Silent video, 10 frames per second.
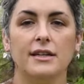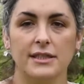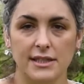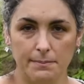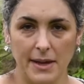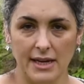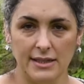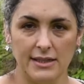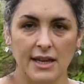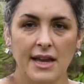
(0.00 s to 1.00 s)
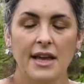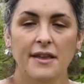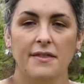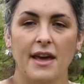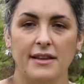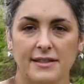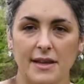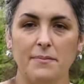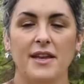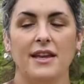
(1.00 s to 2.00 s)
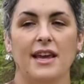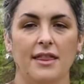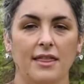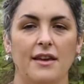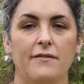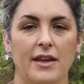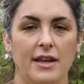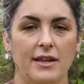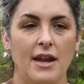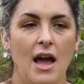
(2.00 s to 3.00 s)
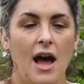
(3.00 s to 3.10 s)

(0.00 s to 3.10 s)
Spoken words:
a space that something can live in